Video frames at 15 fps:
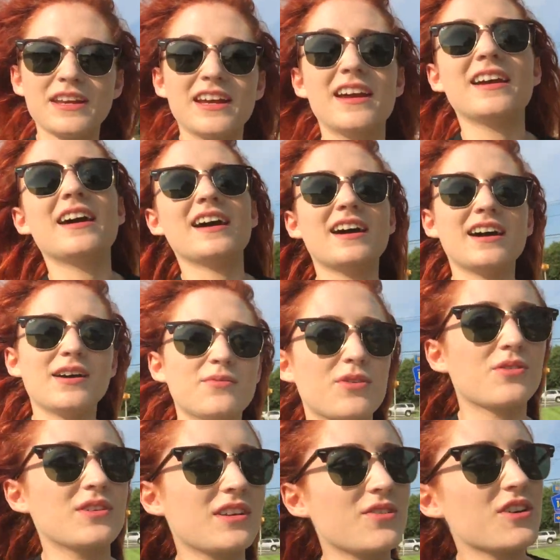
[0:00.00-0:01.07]
minute.
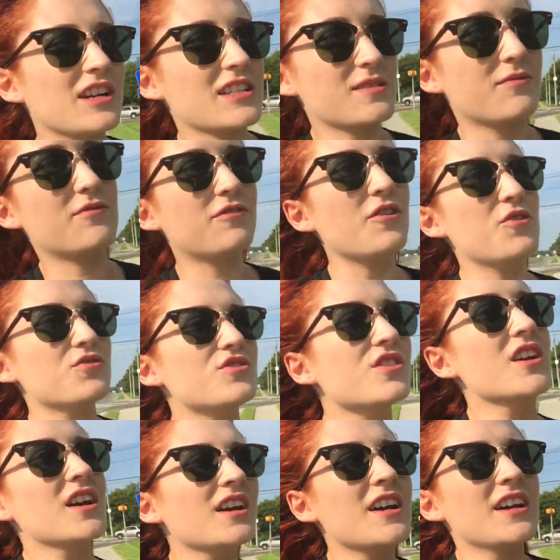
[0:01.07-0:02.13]
We're going to go get some food.
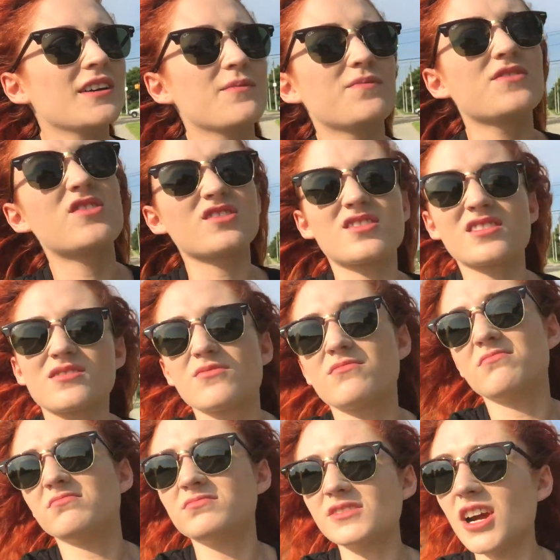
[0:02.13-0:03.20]

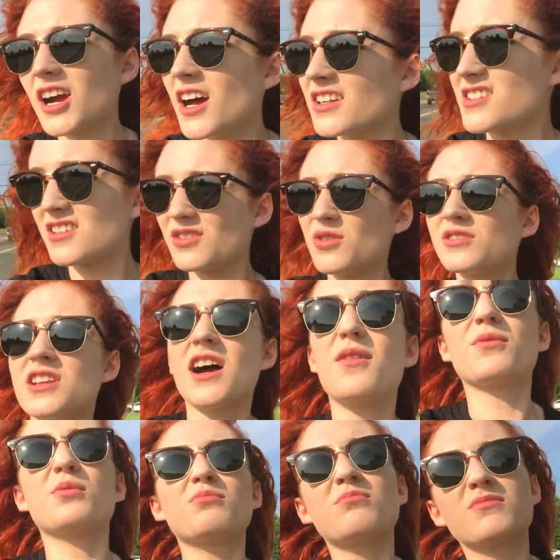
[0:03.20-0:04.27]
I got to the
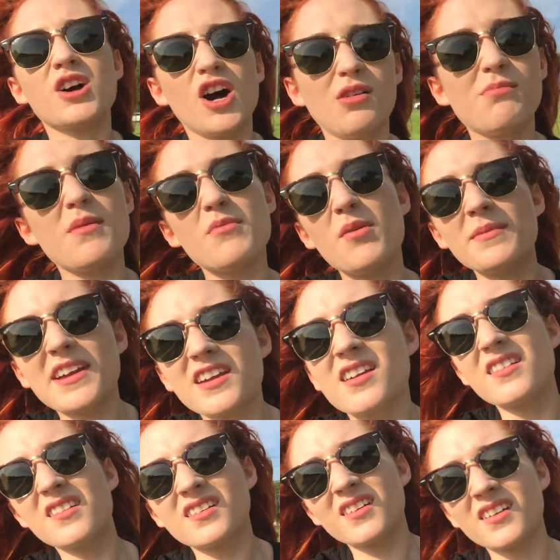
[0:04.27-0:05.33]
hotel room, called my mummy.
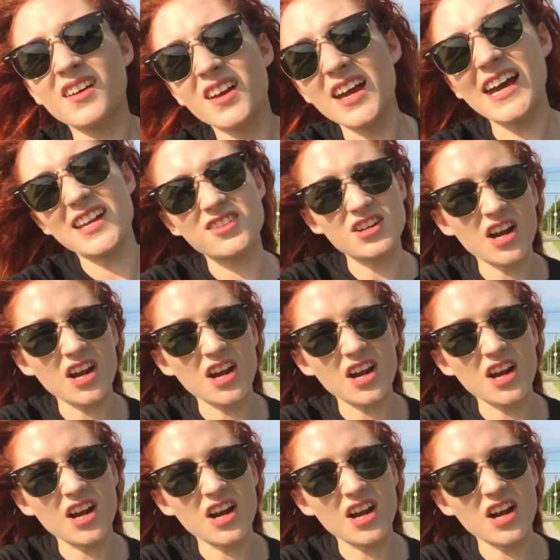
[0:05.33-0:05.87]
Had a